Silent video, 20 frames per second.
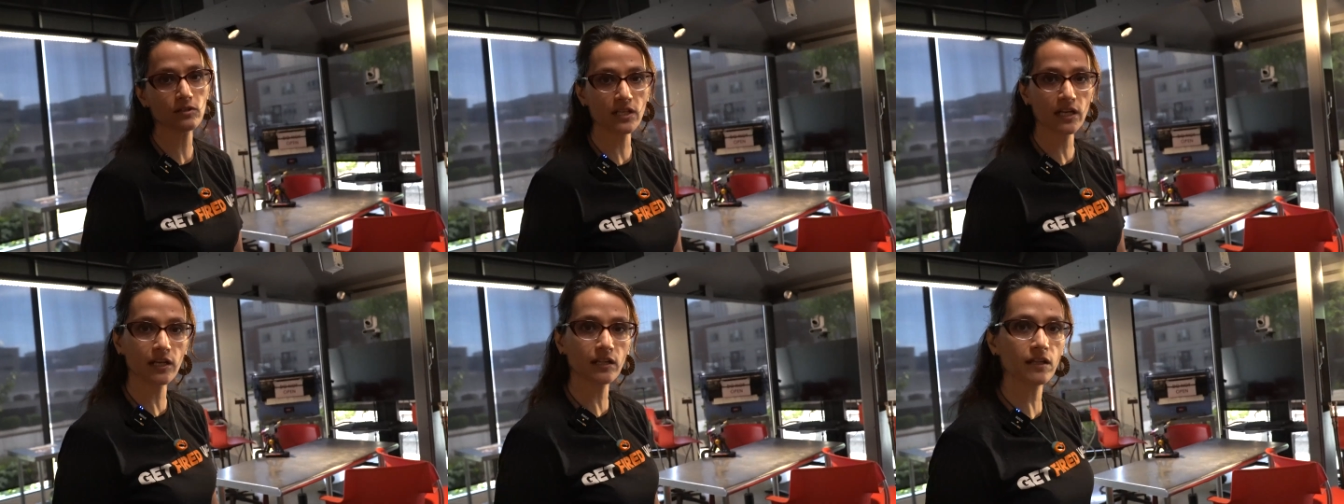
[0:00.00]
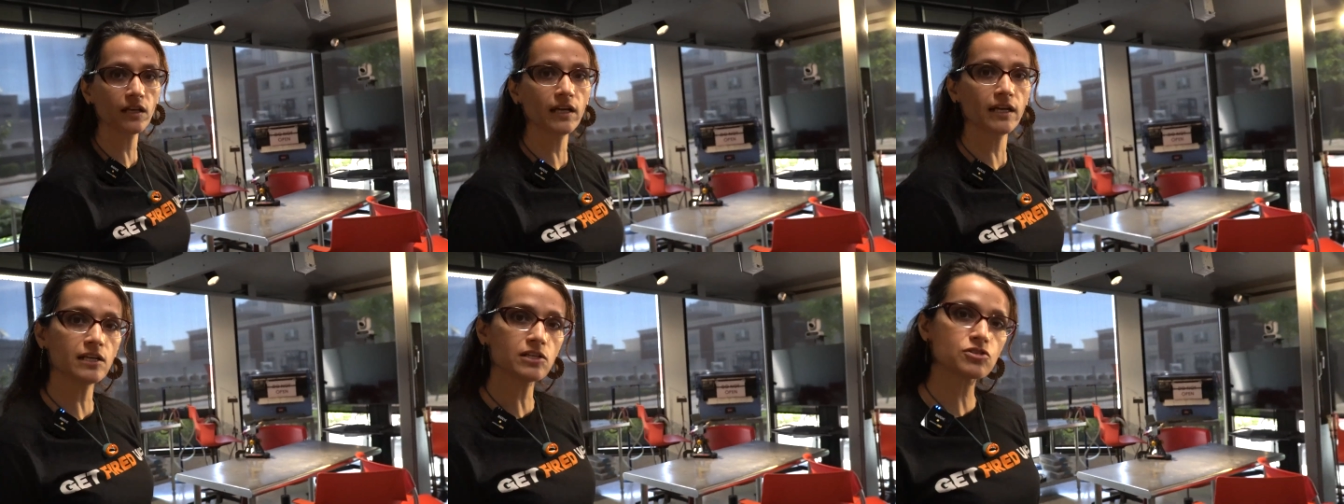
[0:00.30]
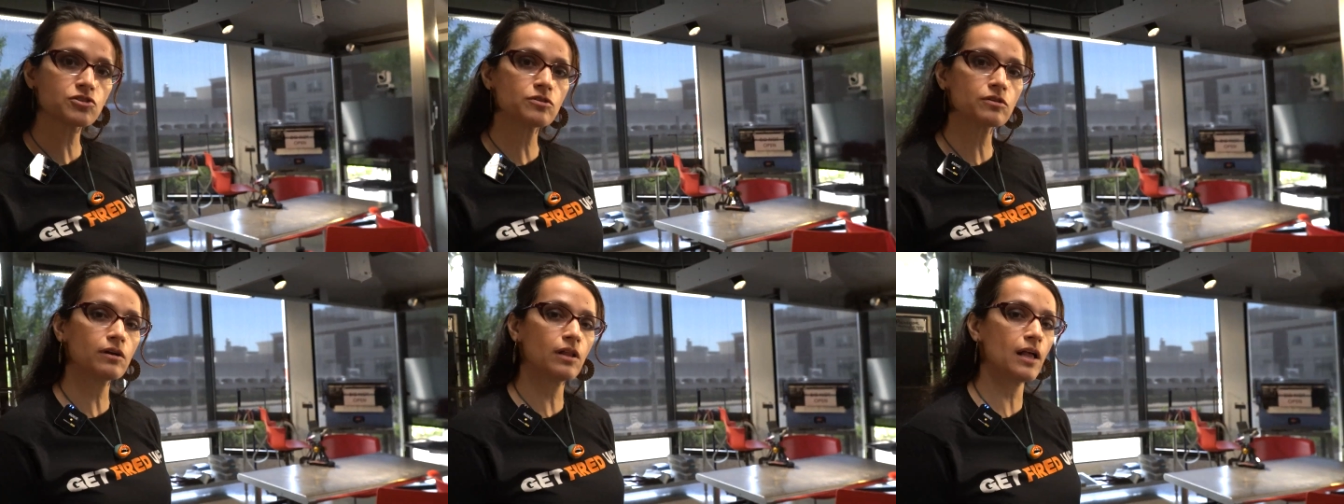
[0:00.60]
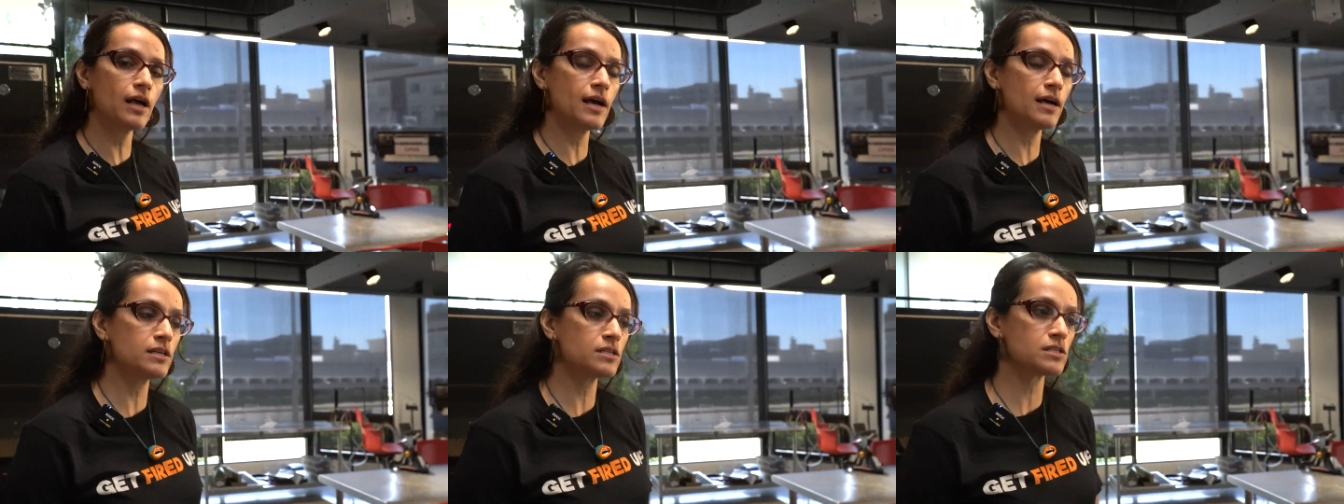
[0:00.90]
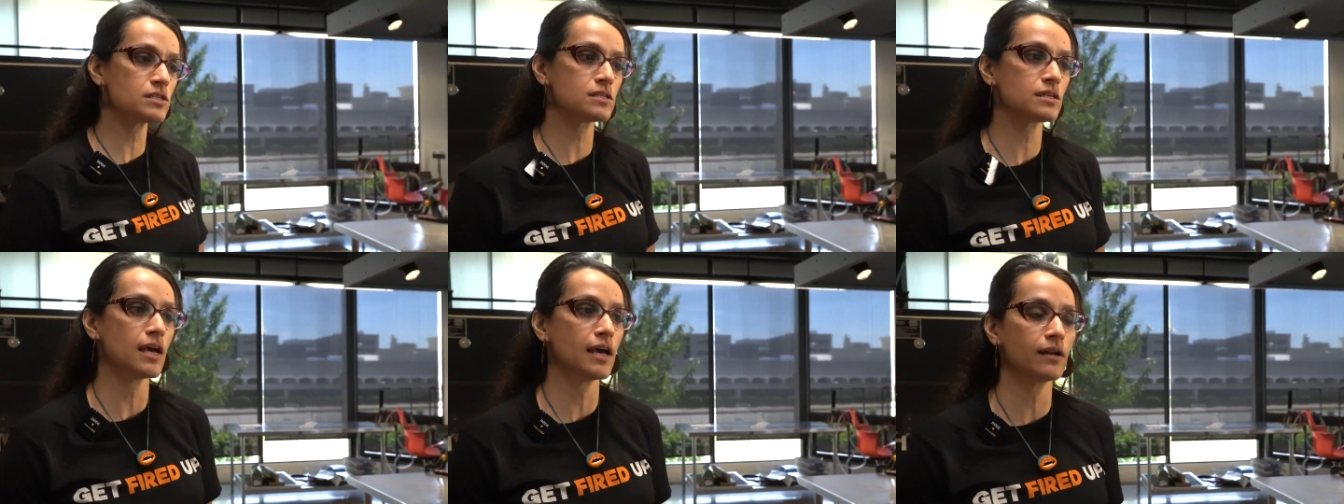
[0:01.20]
take the intro
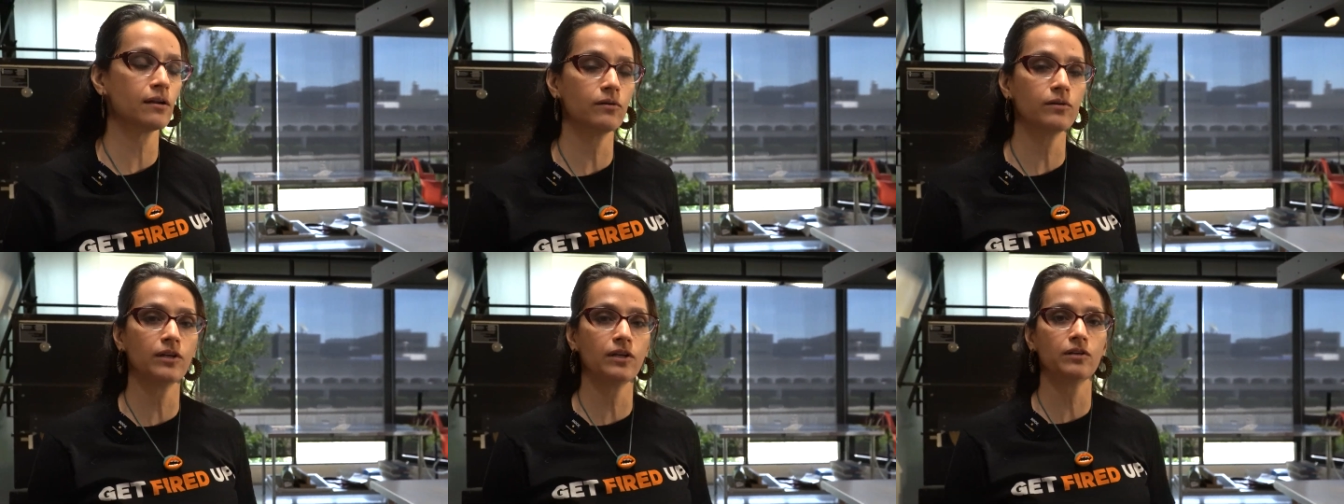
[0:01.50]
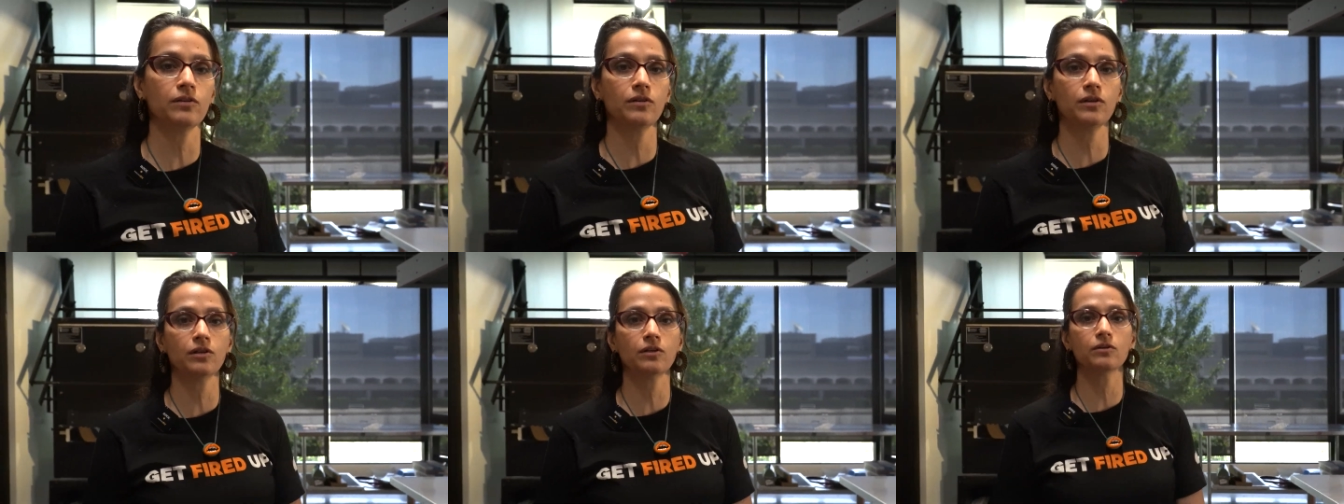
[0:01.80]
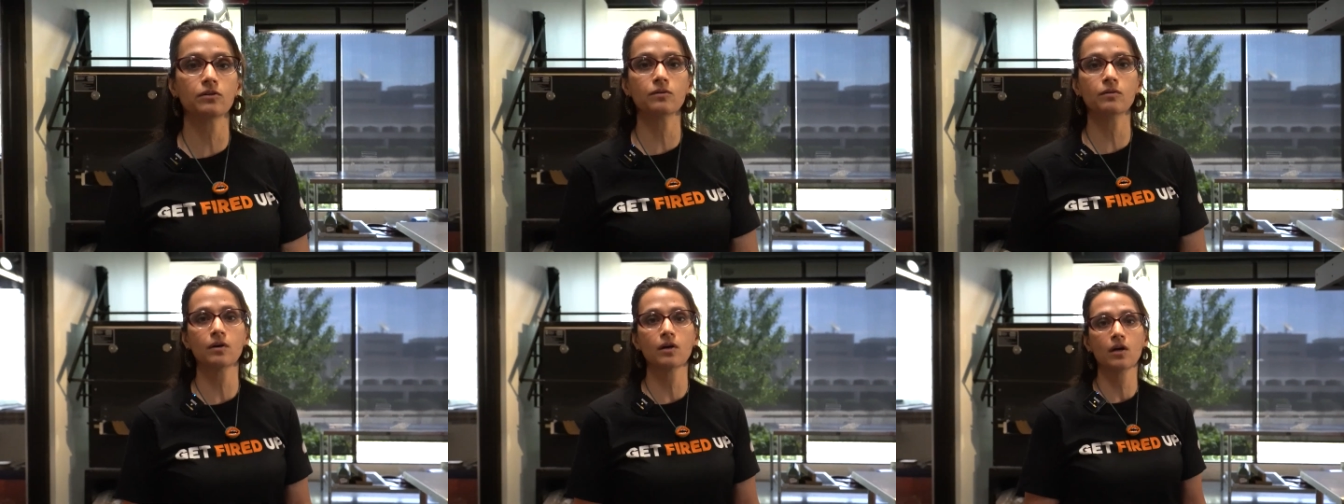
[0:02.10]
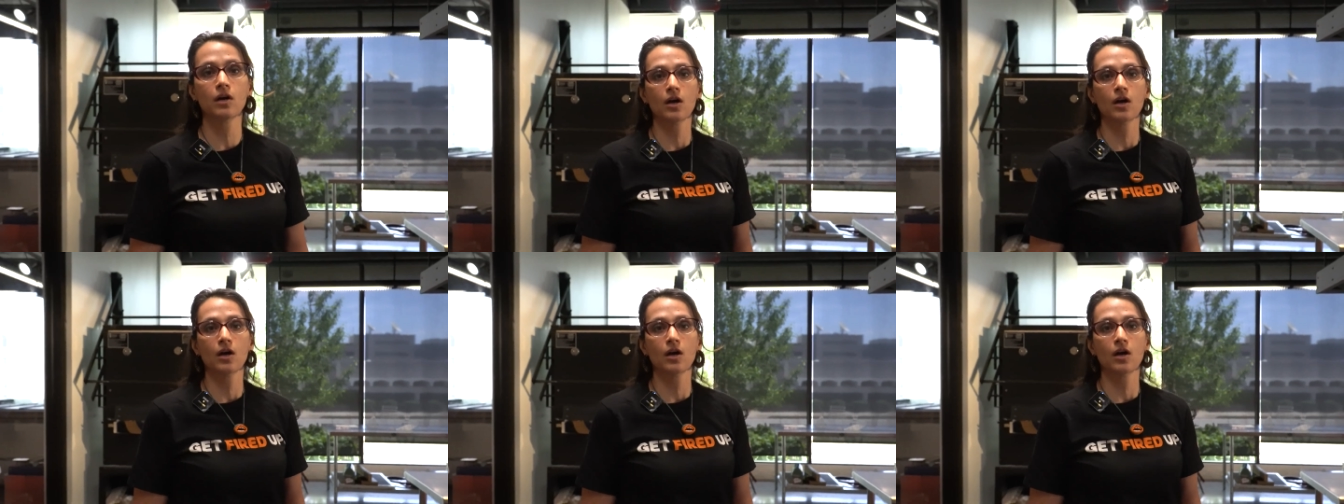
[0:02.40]
class at ODU,